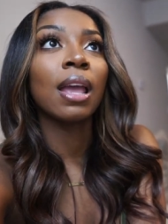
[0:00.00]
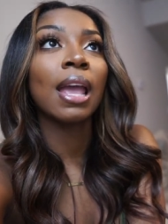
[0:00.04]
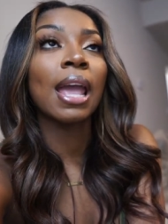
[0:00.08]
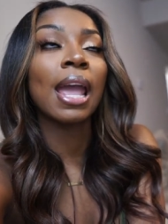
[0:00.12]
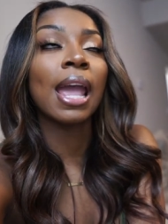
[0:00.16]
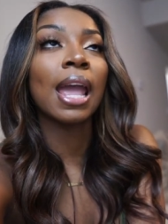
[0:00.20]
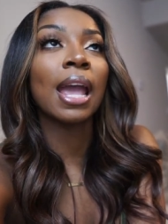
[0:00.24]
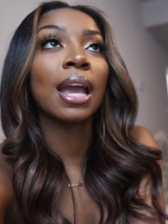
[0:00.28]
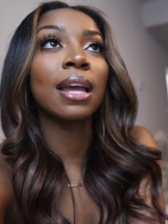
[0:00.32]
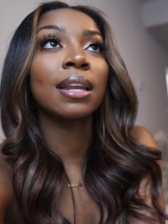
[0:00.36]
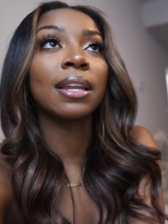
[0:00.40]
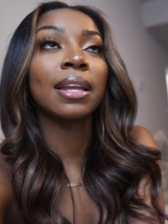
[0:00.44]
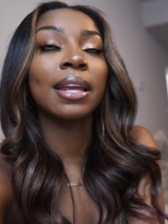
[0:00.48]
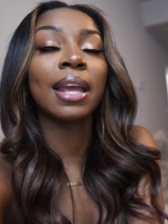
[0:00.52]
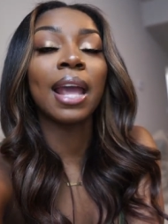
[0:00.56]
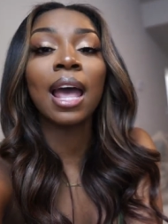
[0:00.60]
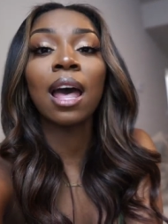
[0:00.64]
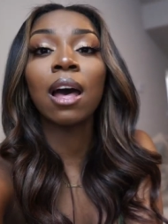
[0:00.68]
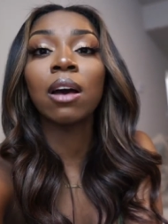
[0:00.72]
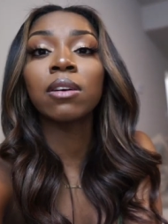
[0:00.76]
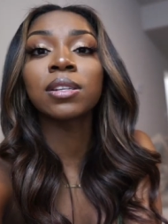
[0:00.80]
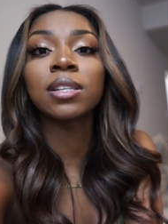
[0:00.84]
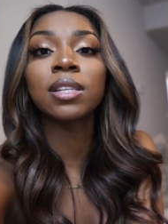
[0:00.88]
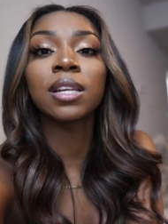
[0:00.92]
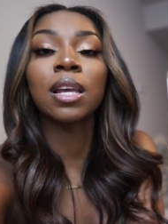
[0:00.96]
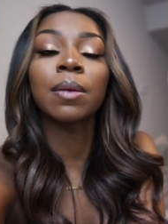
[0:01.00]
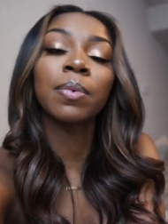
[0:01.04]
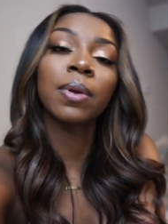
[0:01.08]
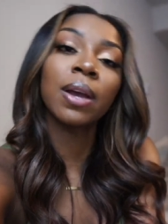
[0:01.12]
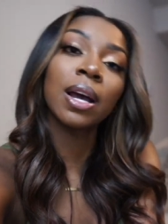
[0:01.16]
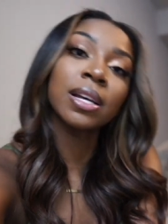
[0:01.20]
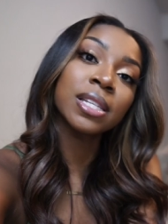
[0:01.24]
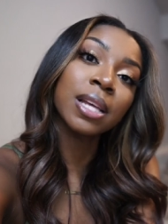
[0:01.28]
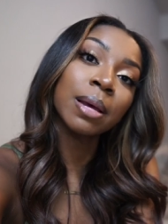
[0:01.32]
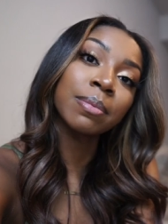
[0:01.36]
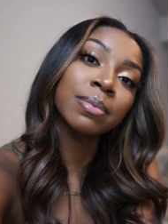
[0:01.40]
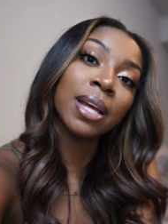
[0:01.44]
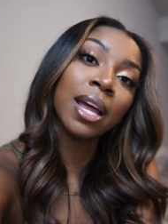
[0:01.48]
And yeah, I'll just keep you guys
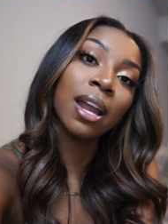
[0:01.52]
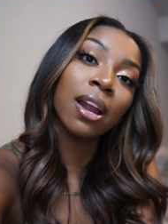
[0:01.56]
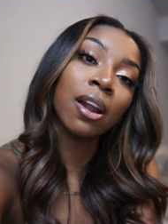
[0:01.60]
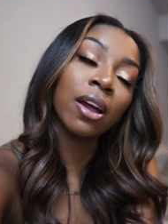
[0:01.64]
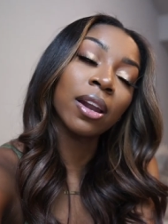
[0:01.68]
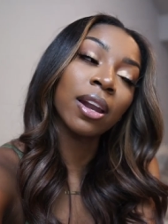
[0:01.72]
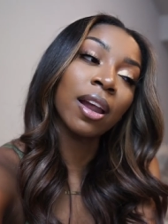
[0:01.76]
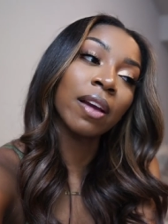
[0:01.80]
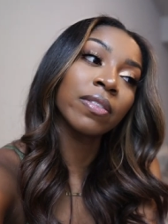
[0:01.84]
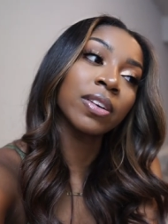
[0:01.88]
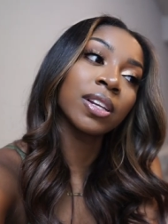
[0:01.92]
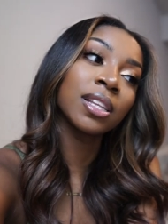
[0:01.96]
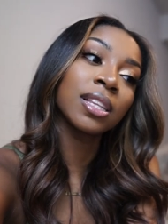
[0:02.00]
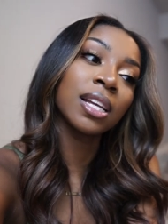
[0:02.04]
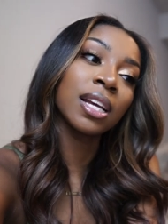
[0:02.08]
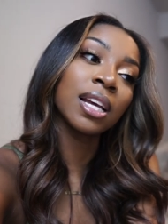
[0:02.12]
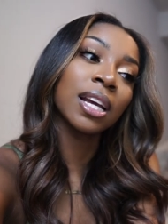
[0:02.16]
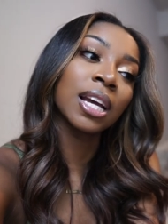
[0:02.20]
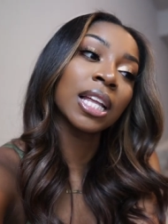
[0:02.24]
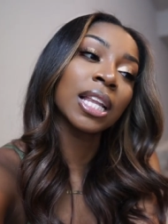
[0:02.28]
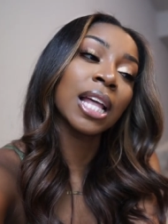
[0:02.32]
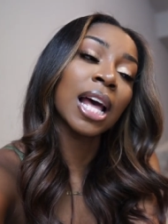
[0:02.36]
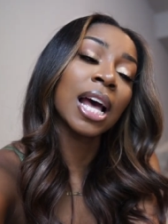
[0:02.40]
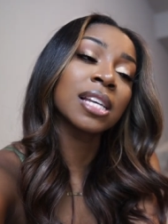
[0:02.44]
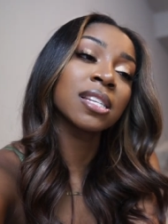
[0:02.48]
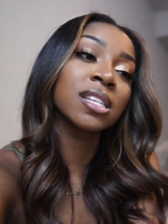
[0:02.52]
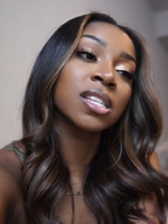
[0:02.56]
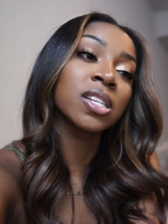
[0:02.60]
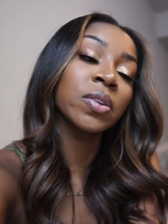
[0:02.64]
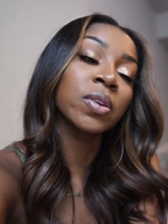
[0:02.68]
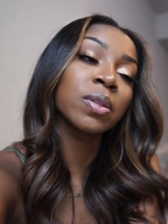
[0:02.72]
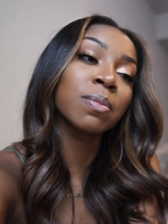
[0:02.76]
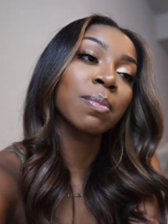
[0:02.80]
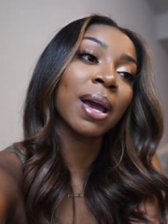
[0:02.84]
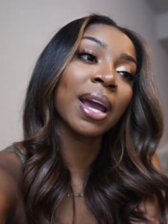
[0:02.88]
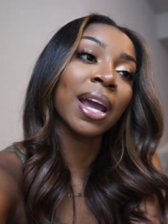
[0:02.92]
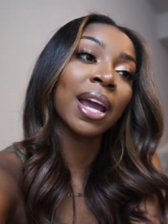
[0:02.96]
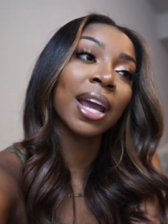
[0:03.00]
updated on everything that has to do
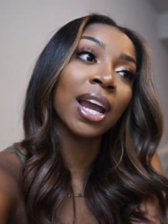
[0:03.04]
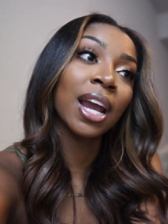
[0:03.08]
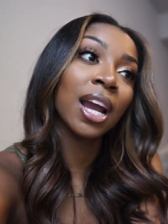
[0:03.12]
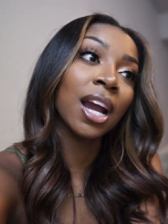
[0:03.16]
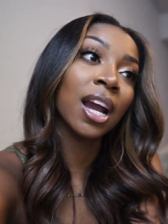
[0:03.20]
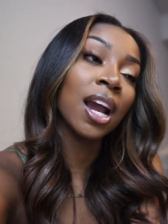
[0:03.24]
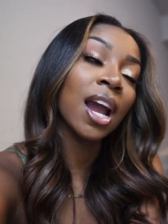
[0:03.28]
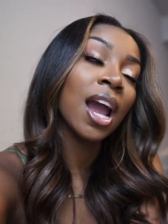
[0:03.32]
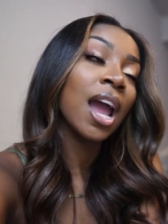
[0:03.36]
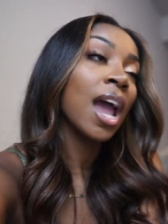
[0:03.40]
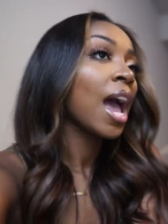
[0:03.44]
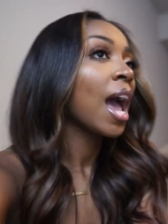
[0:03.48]
with my hair.